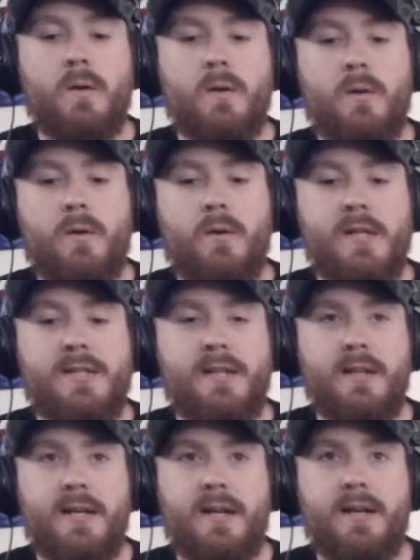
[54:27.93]
Chris
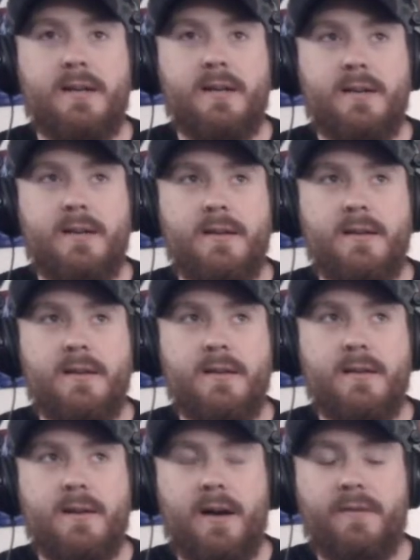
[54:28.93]
D'Elia.
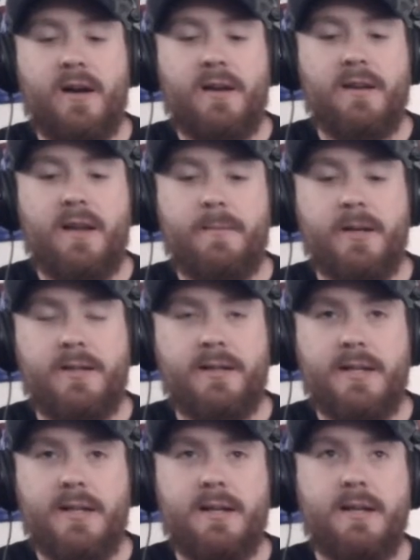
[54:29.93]
I've talked a lot about
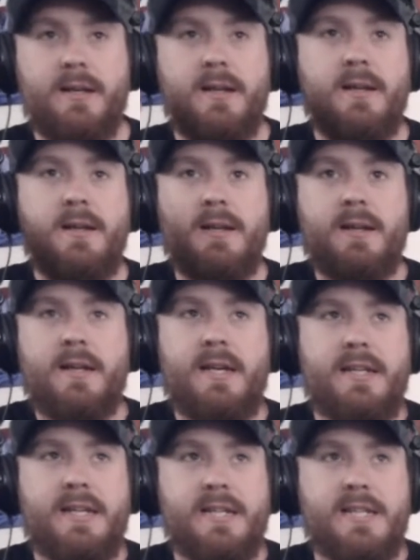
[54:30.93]
D'Elia. He
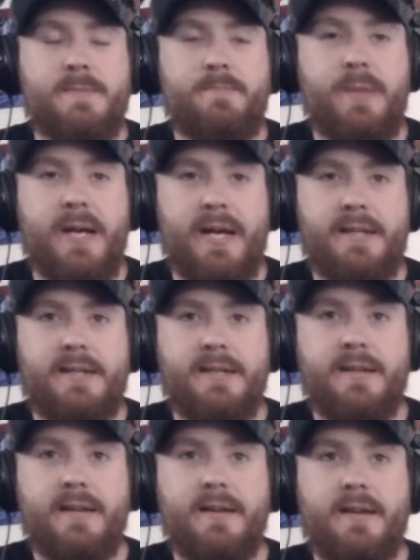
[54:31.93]
did this bit
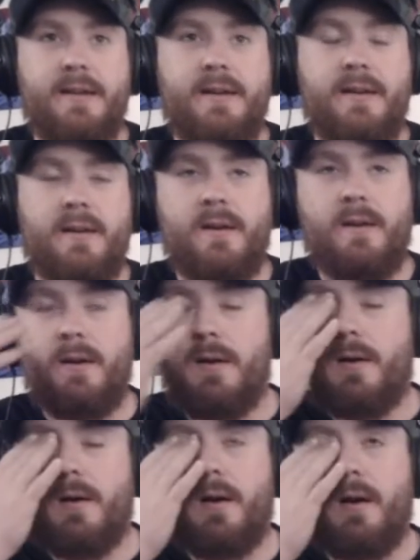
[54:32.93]

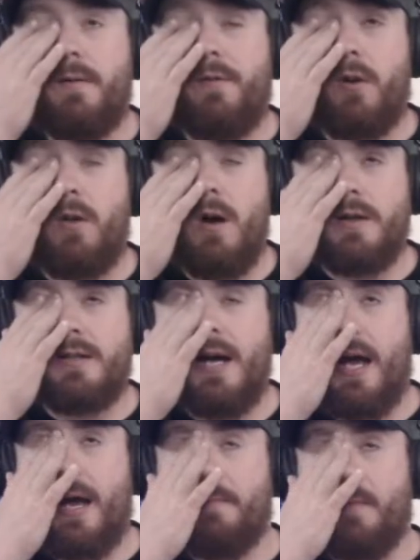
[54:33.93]
for a long
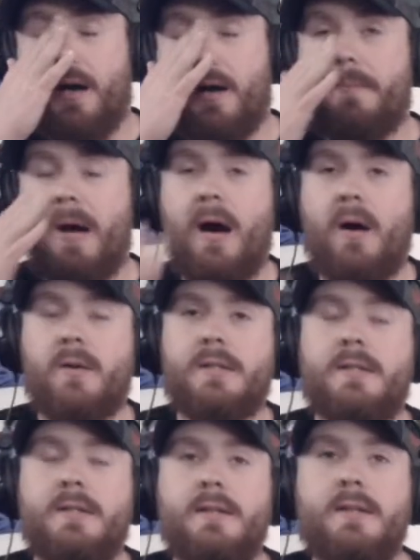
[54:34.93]
time
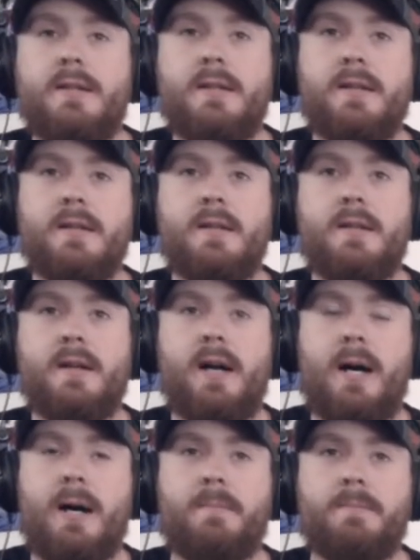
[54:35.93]
about
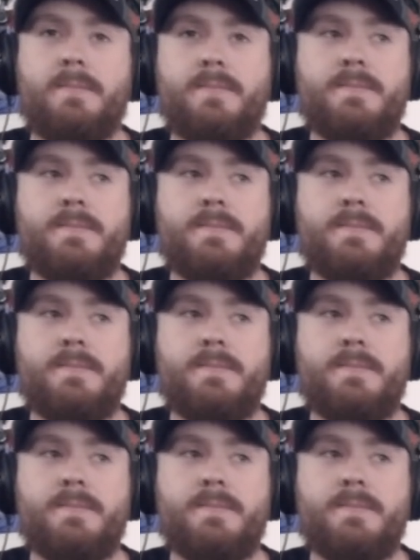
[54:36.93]
doing